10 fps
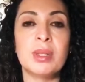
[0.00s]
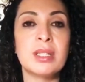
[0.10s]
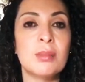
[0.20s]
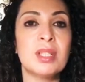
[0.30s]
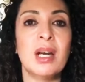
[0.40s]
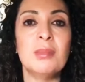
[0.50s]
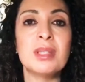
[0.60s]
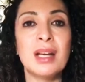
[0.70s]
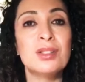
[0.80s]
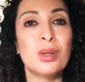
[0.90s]
But sometimes
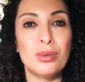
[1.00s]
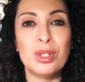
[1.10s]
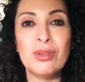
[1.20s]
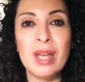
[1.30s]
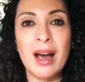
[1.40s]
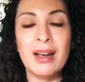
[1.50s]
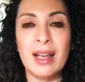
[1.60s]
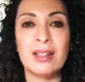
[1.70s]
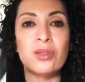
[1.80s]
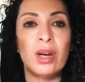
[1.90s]
I don't do that,
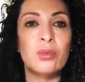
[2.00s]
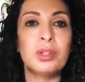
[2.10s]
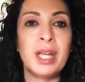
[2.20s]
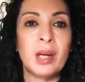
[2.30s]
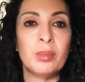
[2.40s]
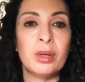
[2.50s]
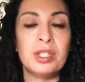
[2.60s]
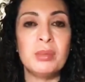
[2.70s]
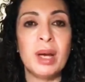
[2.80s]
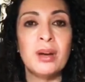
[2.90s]
and so I will add
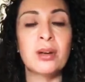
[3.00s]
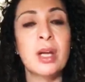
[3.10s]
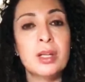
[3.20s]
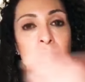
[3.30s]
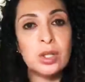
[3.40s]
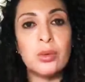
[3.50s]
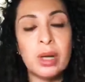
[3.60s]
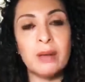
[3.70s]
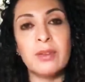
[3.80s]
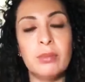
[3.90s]
protein powder to
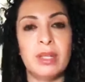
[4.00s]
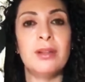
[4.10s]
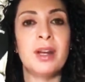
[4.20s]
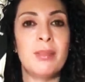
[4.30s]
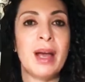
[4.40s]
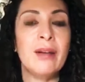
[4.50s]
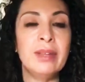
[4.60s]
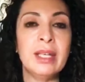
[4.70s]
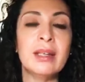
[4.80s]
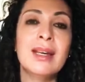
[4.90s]
whatever meal that I'm
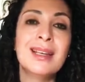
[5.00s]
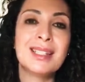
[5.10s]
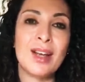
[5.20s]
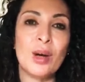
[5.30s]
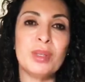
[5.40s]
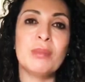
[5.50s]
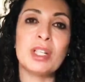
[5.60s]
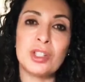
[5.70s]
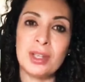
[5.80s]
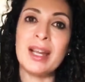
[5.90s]
having to help me to
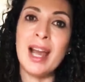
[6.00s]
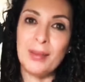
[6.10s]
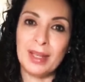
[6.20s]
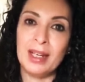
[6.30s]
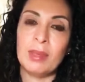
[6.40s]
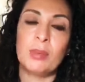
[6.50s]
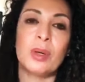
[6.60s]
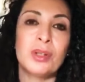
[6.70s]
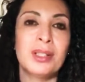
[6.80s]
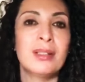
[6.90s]
make sure that I am getting my
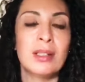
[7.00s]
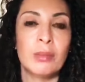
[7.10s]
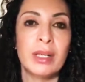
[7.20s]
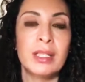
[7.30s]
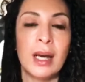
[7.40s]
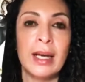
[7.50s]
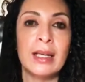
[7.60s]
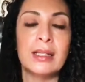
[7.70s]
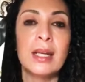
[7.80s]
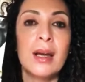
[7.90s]
protein into my
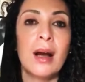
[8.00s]
diet,